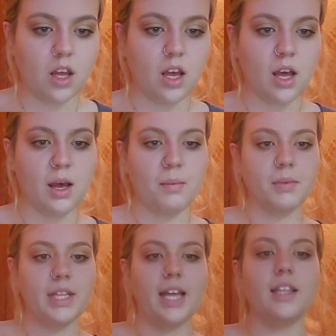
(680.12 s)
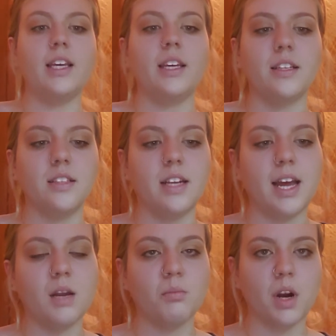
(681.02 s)
Lad Lake is a
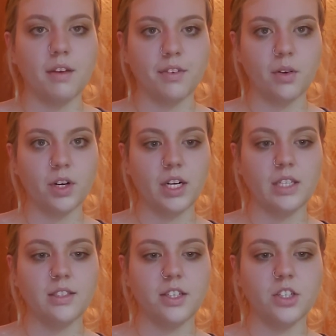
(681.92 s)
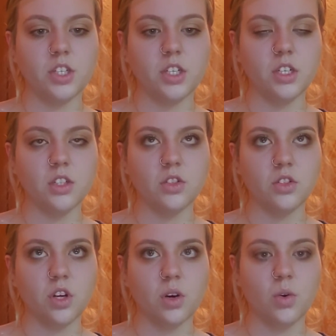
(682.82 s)
nonprofit organization,
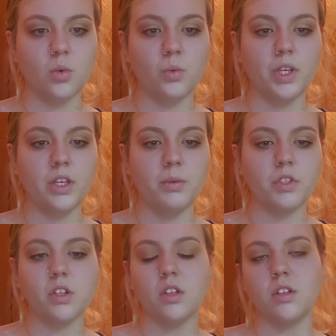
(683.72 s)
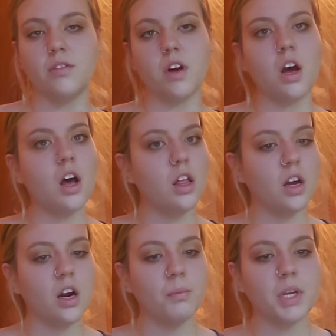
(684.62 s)
so we receive all
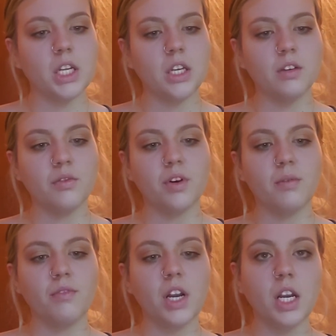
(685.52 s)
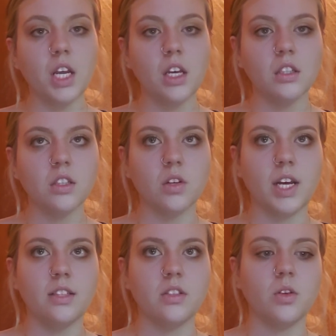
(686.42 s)
our money from funding, so
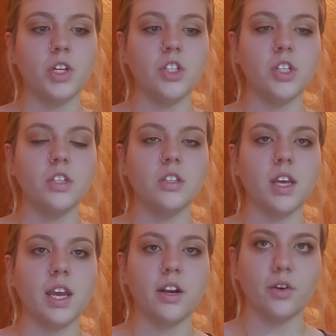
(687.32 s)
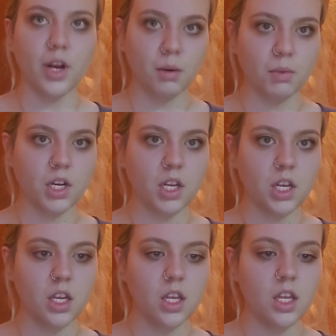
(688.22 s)
that's donations and grant
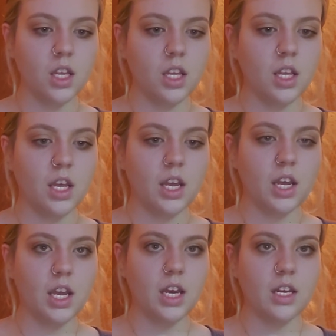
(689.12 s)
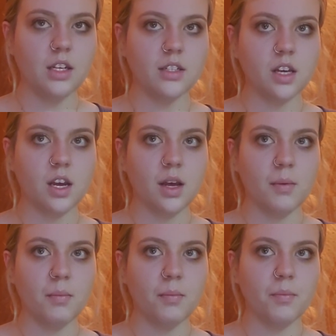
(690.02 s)
money, and
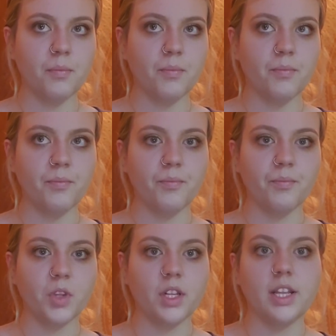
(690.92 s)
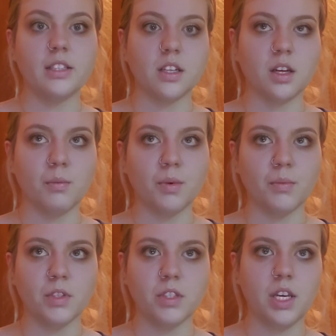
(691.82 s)
that's going to come from
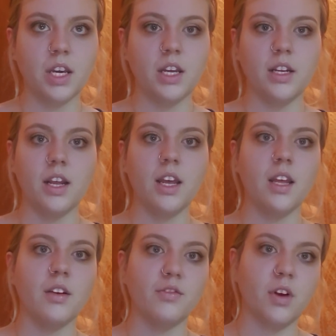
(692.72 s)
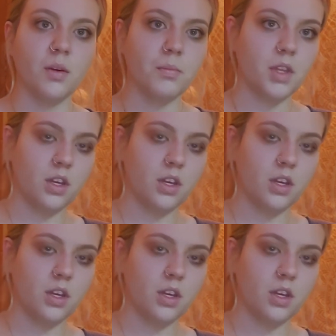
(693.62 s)
the state and from